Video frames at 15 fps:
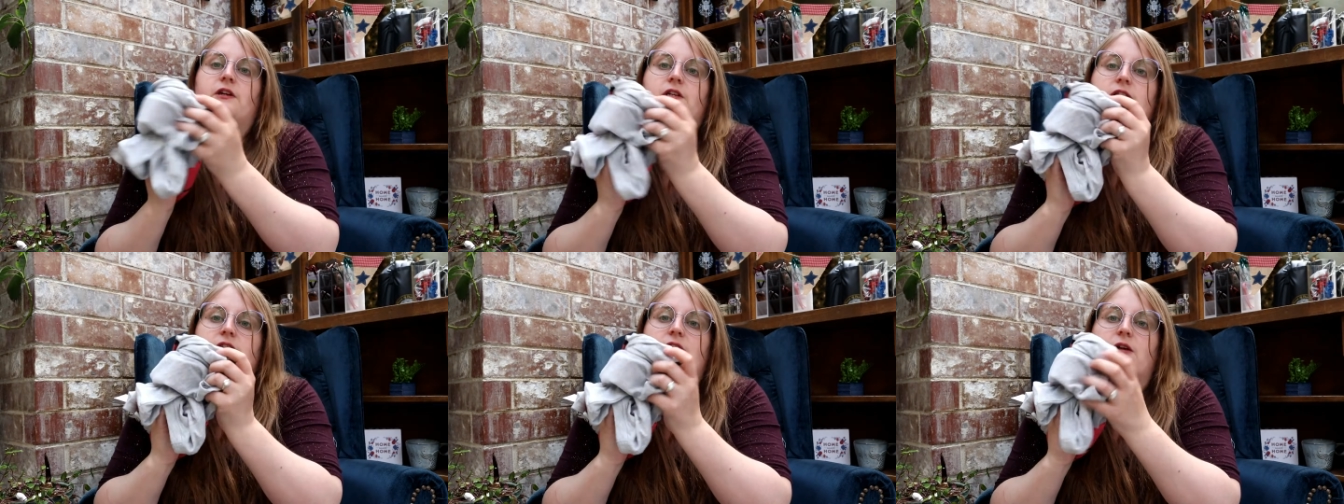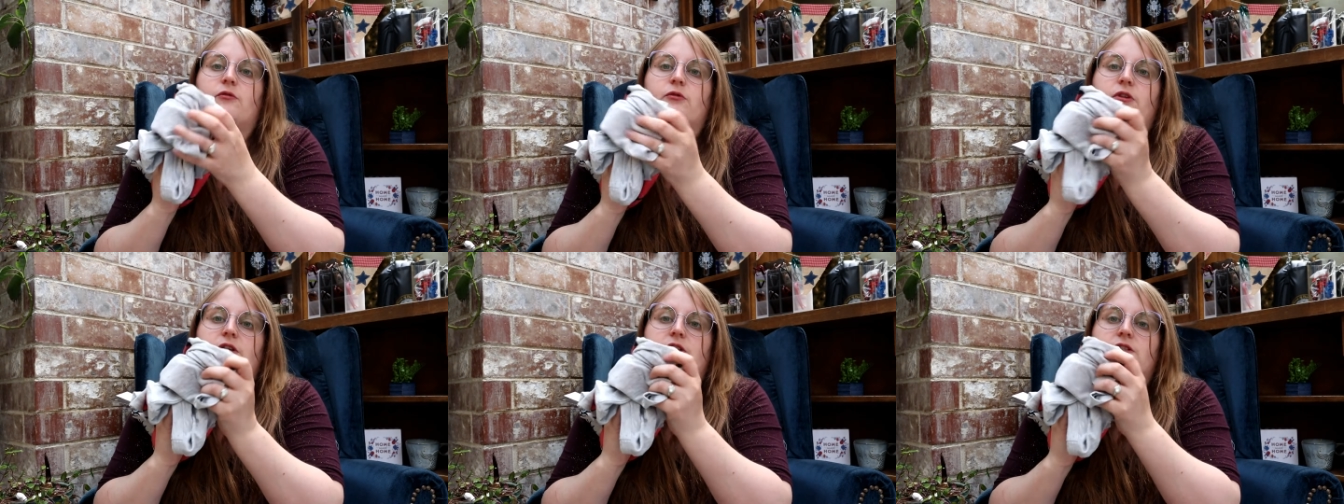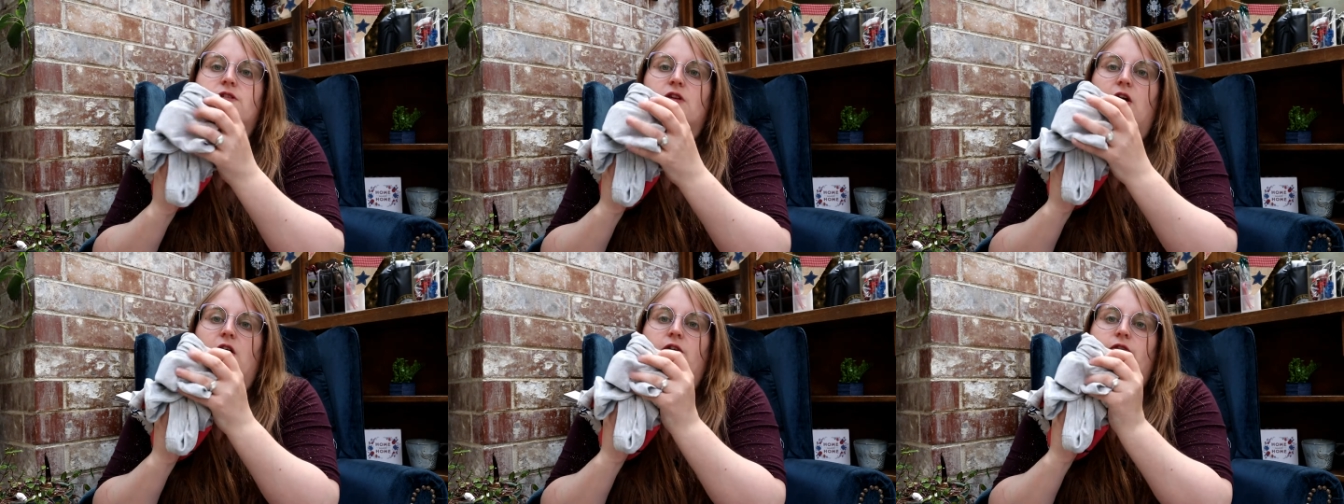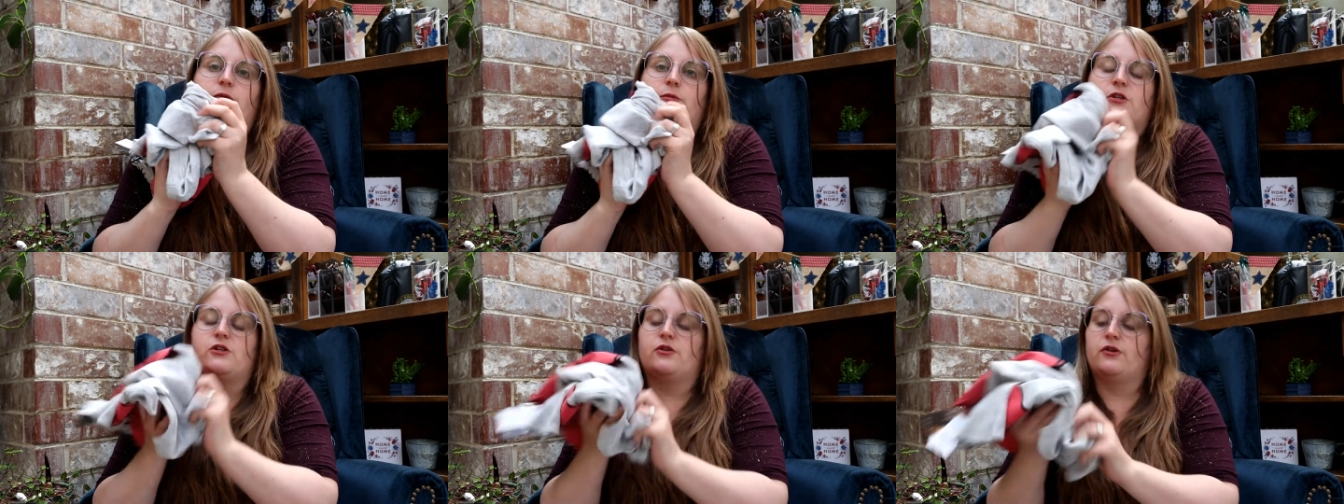It's that really soft
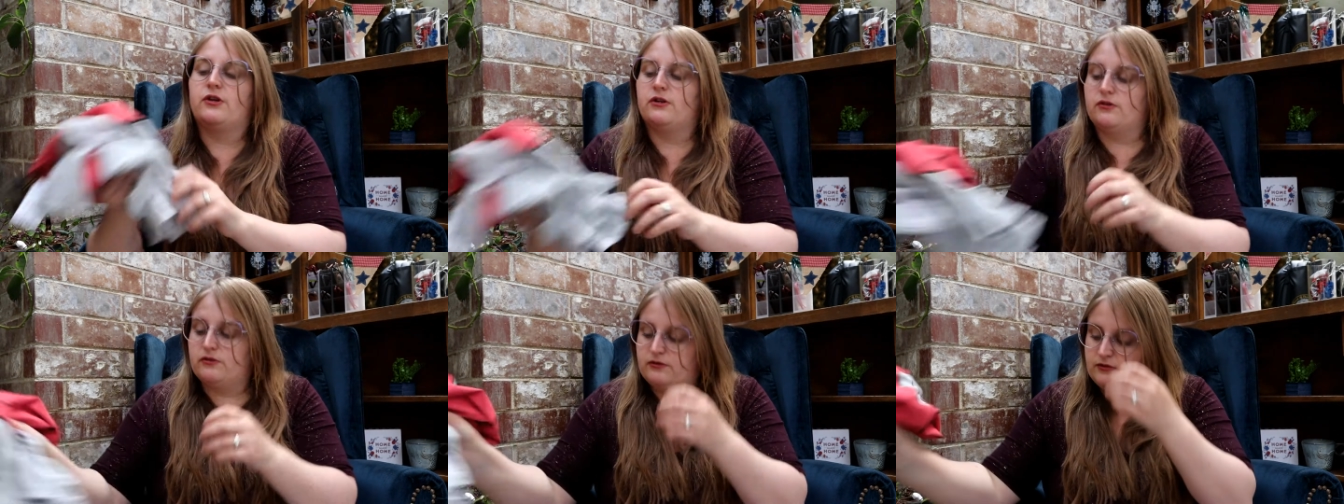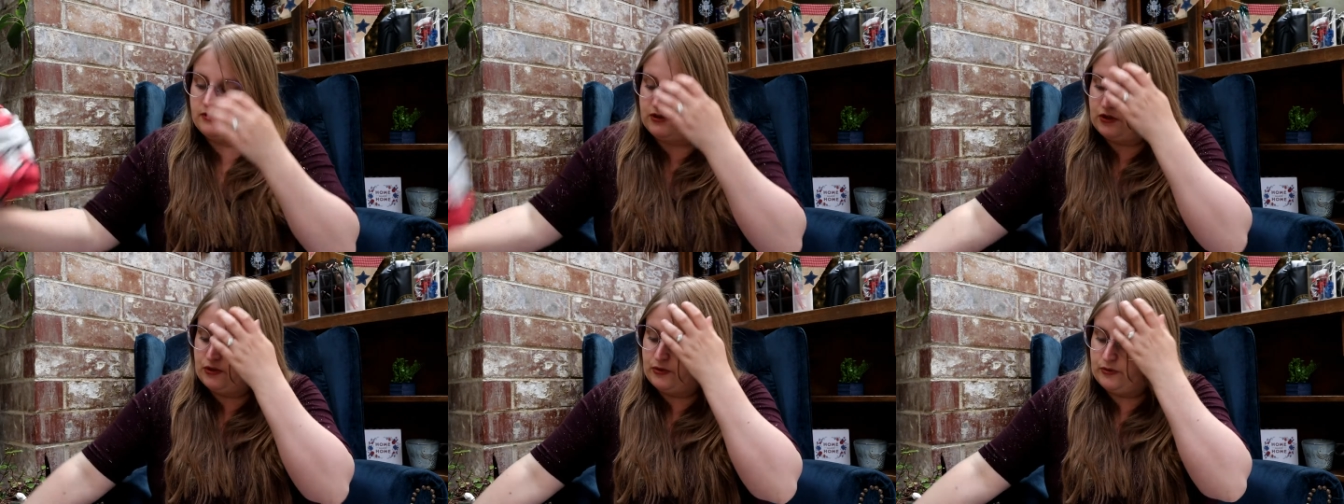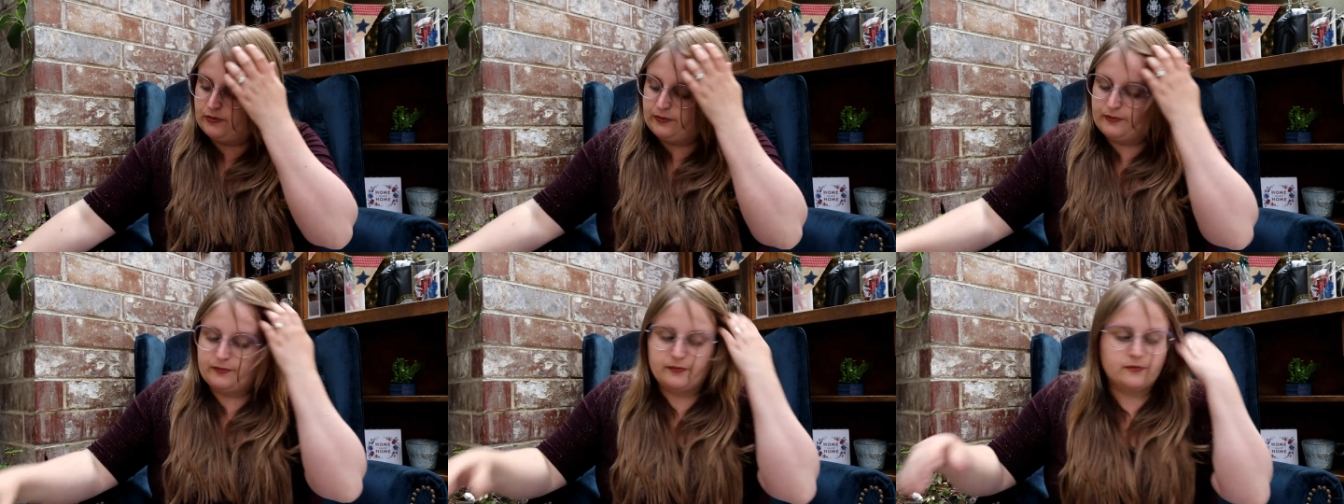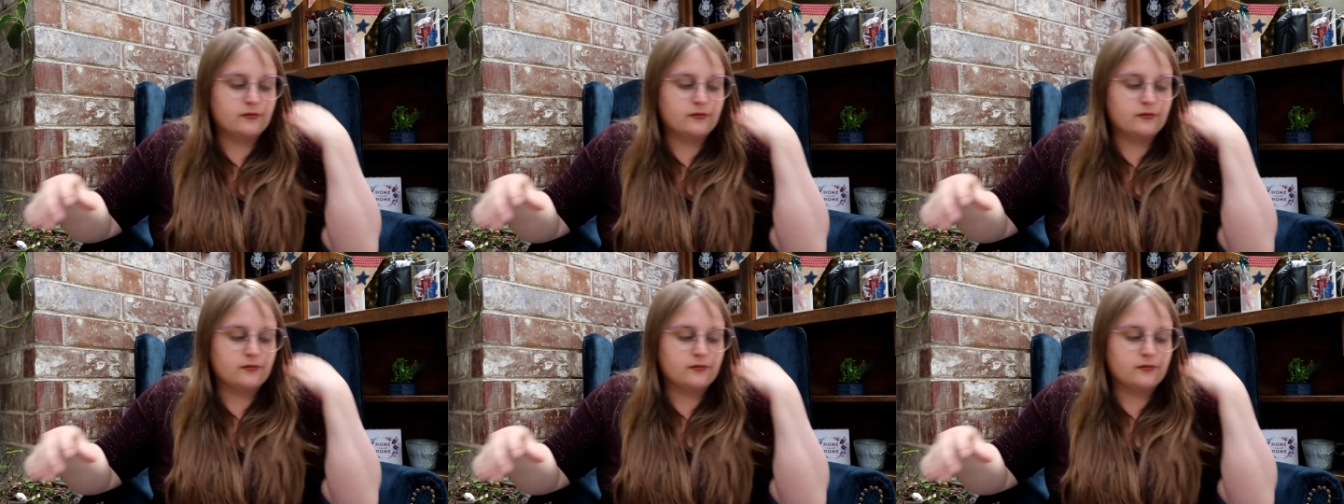material too.